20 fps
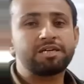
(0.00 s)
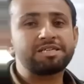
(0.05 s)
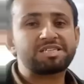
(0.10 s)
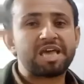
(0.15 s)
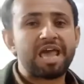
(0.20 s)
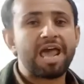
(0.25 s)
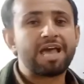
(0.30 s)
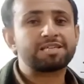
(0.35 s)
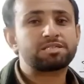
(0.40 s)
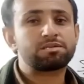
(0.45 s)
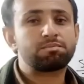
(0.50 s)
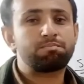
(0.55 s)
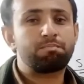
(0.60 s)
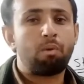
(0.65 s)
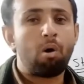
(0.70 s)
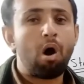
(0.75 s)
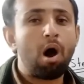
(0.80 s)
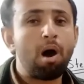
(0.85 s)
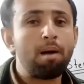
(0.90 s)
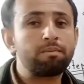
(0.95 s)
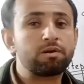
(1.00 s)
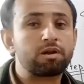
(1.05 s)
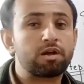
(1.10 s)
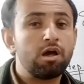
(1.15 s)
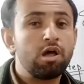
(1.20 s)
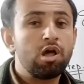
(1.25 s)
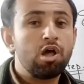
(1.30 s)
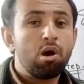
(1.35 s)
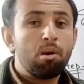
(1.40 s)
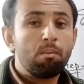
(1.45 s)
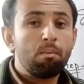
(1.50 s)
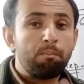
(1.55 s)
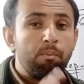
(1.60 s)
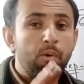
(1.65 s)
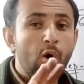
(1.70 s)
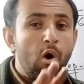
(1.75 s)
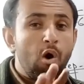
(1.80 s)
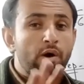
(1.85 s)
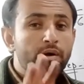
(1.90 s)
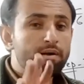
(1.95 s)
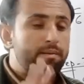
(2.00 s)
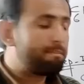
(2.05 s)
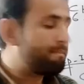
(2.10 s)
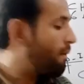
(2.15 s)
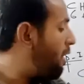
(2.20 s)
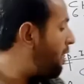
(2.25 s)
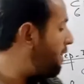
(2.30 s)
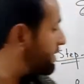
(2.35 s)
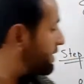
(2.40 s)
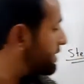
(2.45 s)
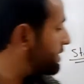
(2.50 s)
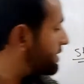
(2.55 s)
has formed 4 bond.